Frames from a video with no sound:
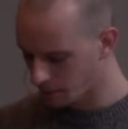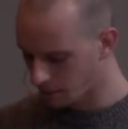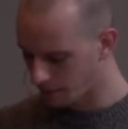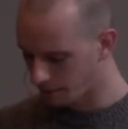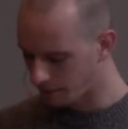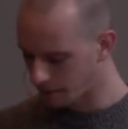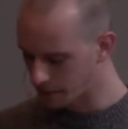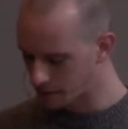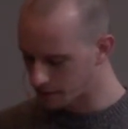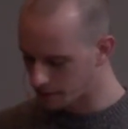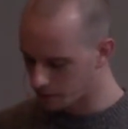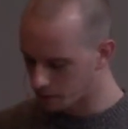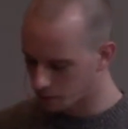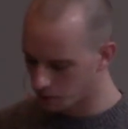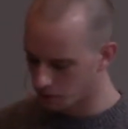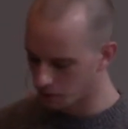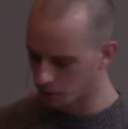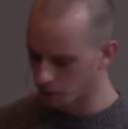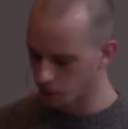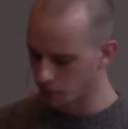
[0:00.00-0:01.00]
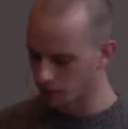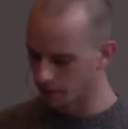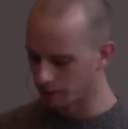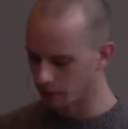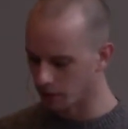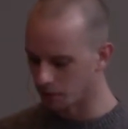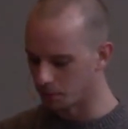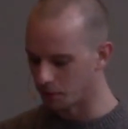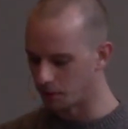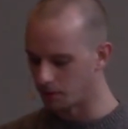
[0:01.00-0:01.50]
Physical or
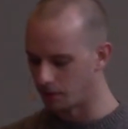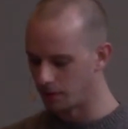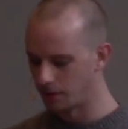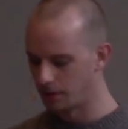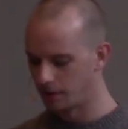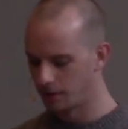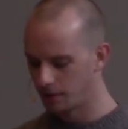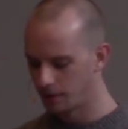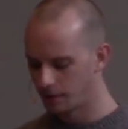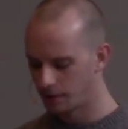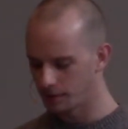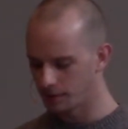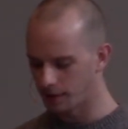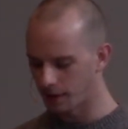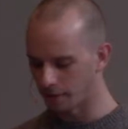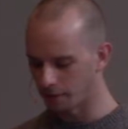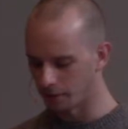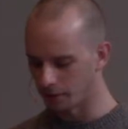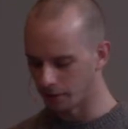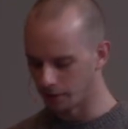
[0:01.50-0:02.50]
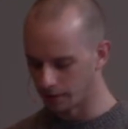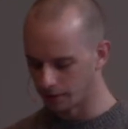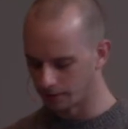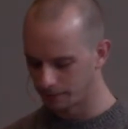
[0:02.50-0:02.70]
verbal suffering.